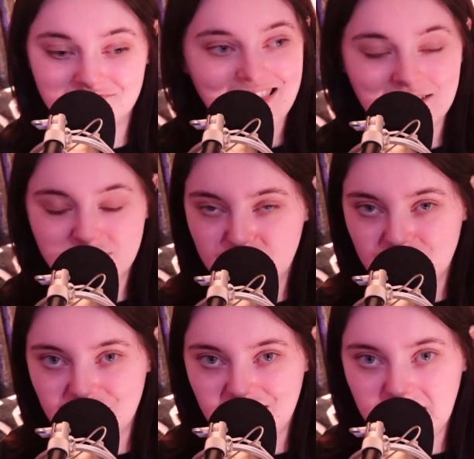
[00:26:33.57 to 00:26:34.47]
Life's a
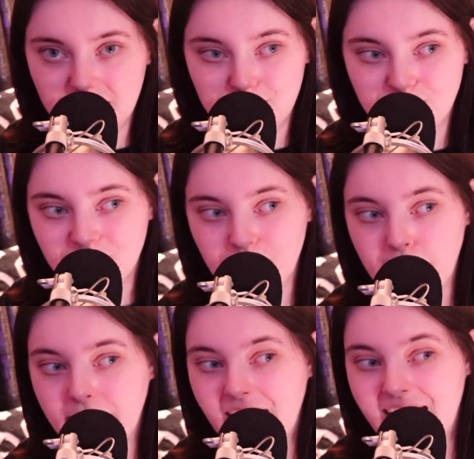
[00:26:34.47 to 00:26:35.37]
journey,
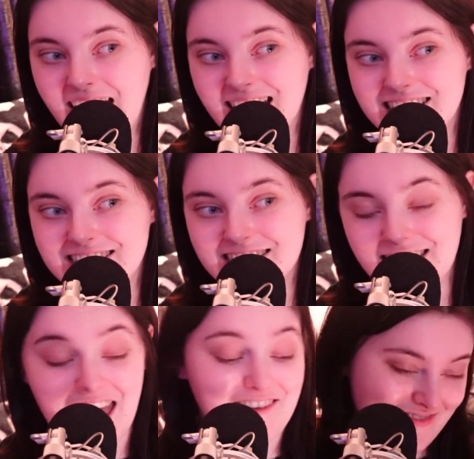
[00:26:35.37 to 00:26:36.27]
and
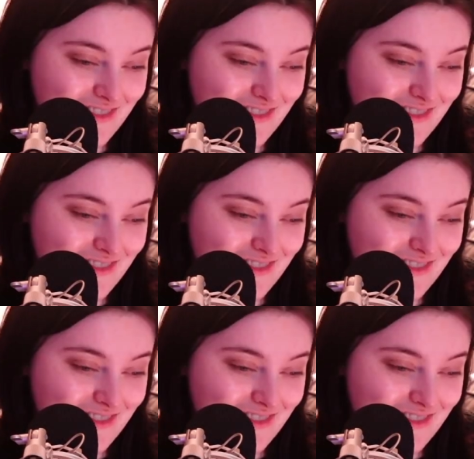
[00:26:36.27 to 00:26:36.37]
yeah,